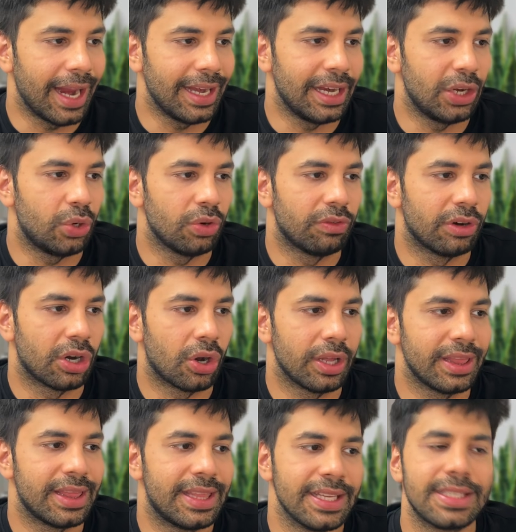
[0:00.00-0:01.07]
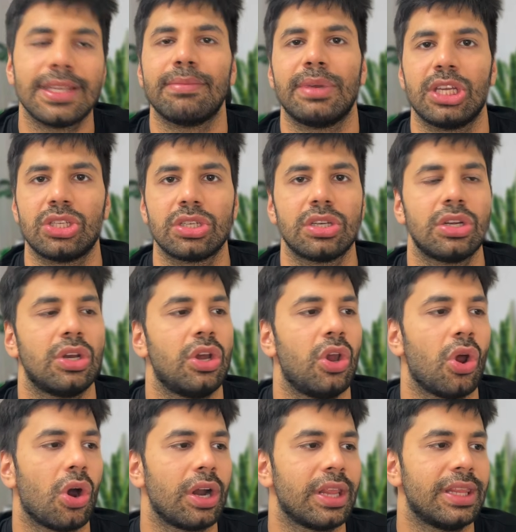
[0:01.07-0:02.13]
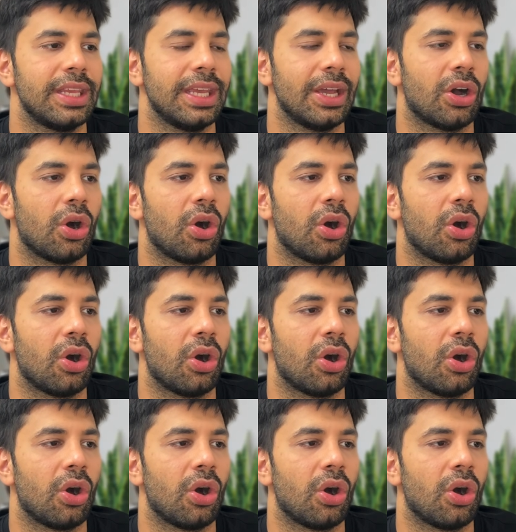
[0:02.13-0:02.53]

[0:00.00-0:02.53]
need to work on this image, not the